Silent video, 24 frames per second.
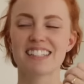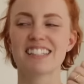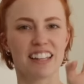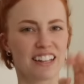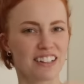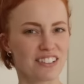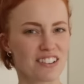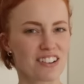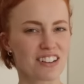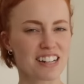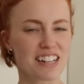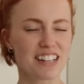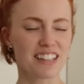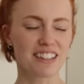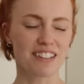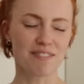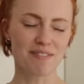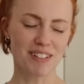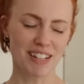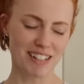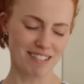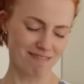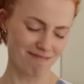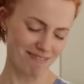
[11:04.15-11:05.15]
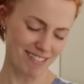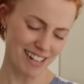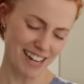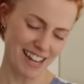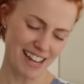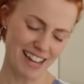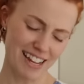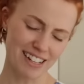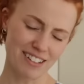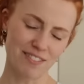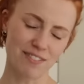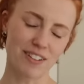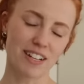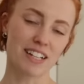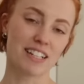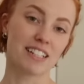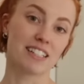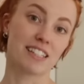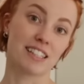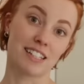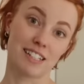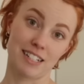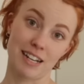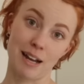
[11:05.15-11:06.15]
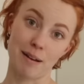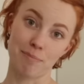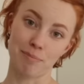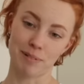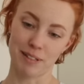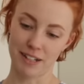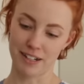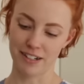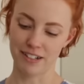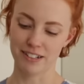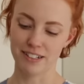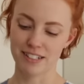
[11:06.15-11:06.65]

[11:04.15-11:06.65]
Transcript: So underneath, I'm like, I don't want it. It's the top layer.